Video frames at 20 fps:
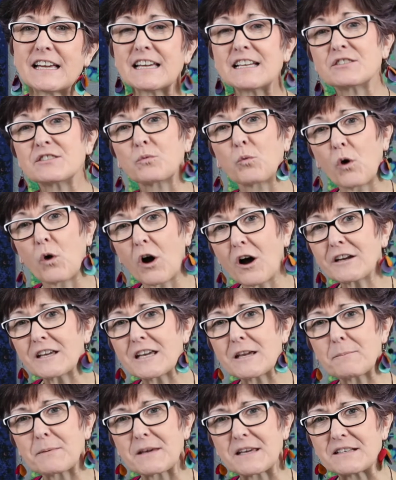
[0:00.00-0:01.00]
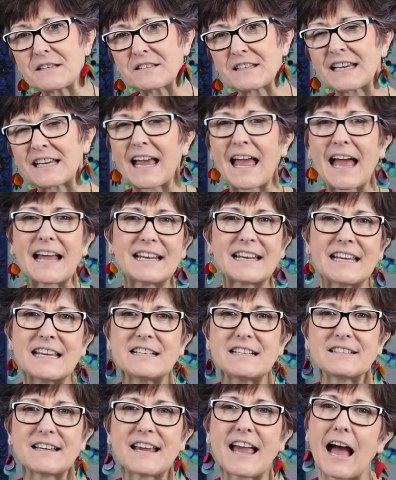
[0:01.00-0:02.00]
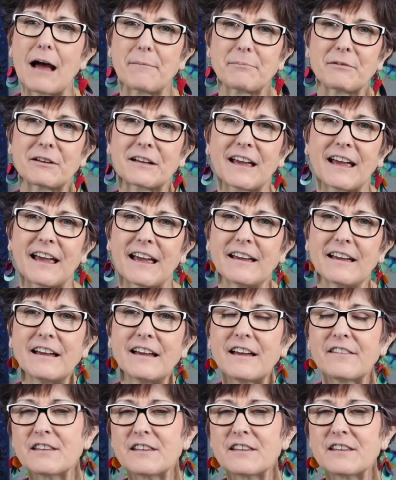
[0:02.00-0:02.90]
is Wonky Piecing and Easy Applique.